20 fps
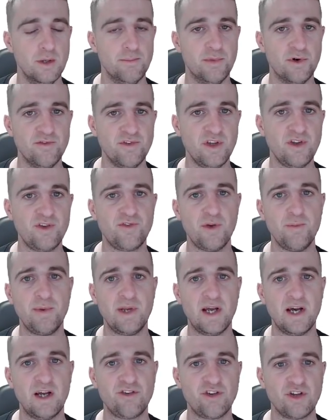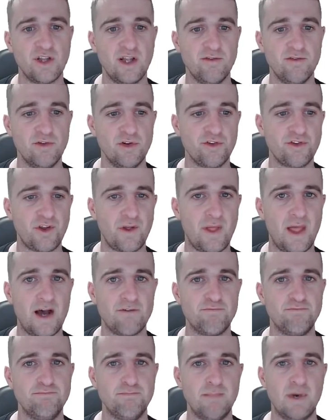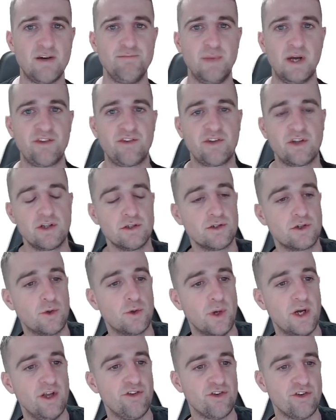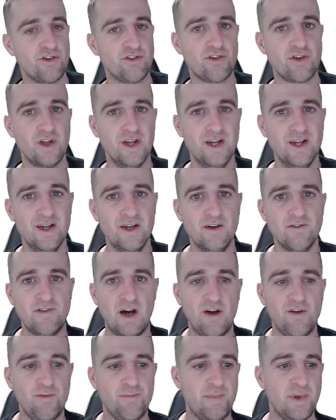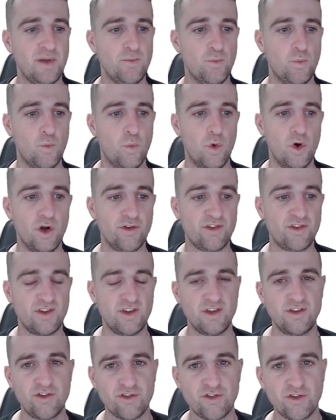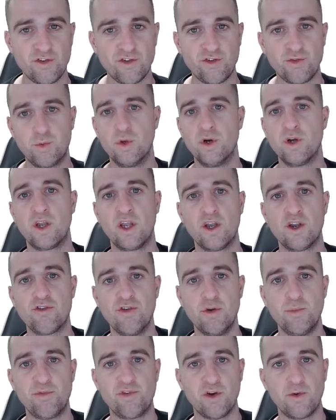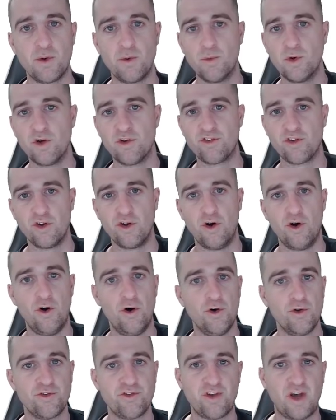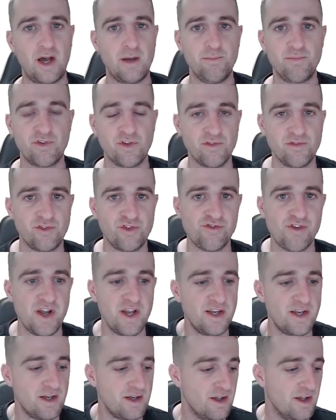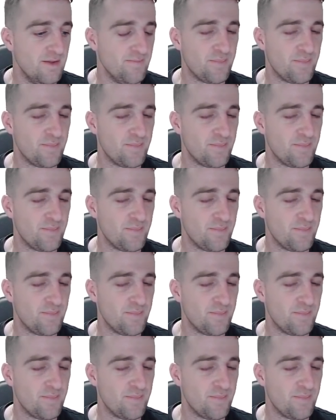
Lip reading: But these Fibonacci levels are mathematical equations that have been worked. It doesn't just work in crypto, it works on all types of trading.